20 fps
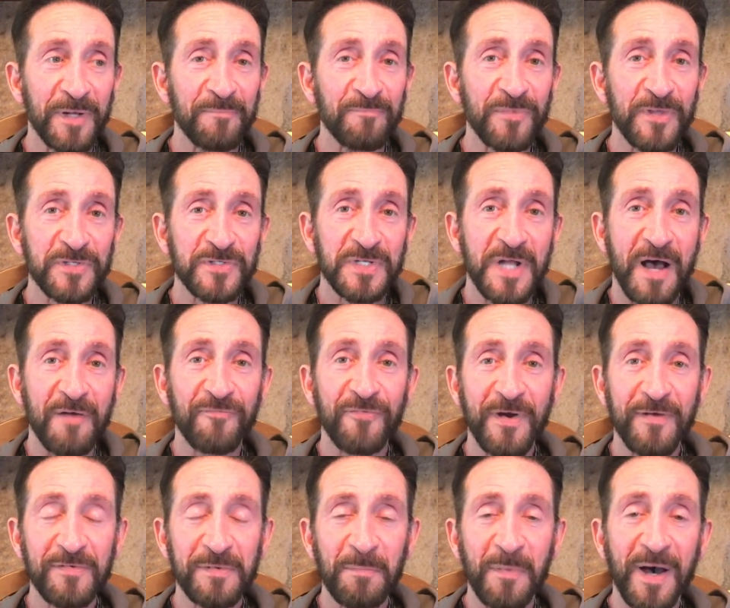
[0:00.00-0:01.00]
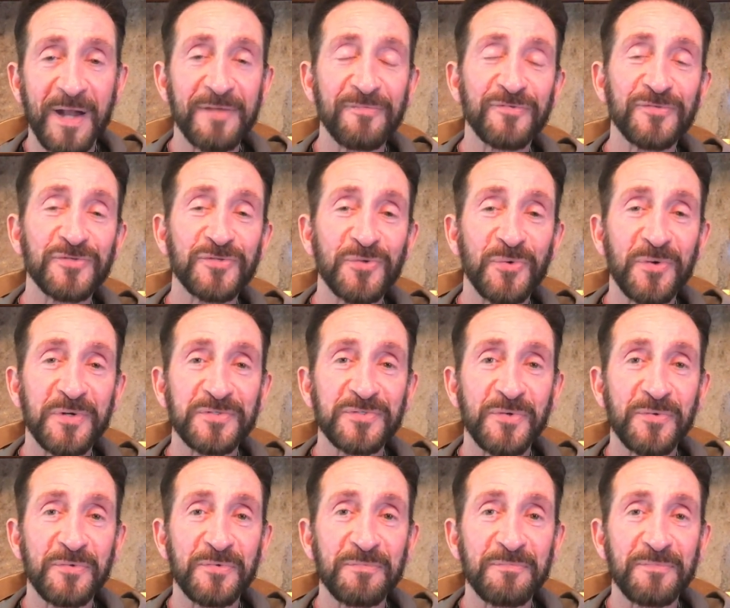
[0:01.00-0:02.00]
but it's not for everybody for sure.
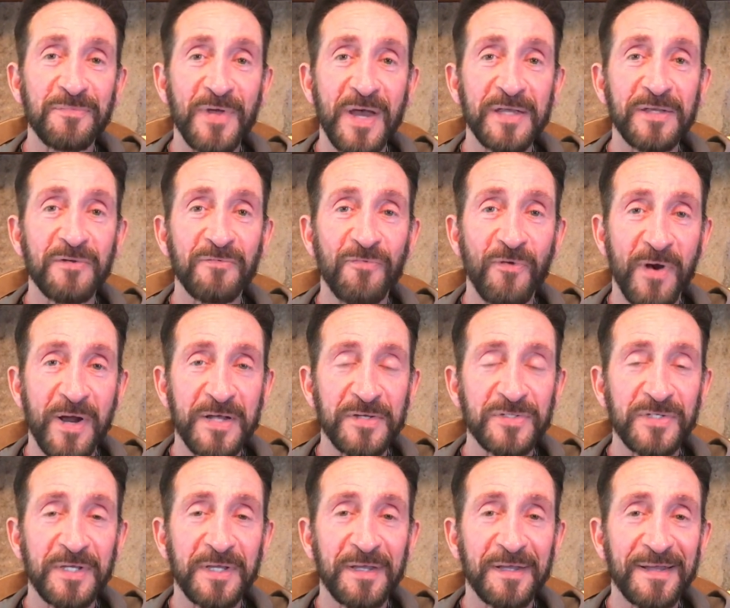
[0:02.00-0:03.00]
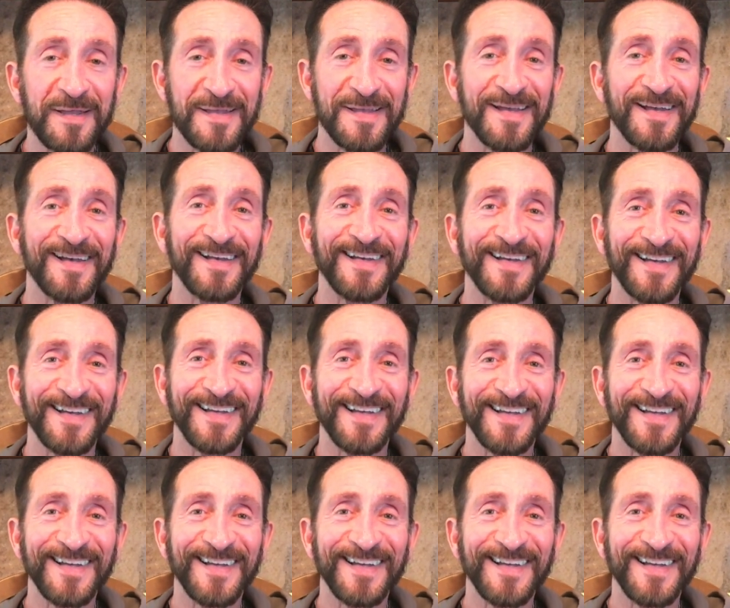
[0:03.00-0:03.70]
So thank you for asking. okay.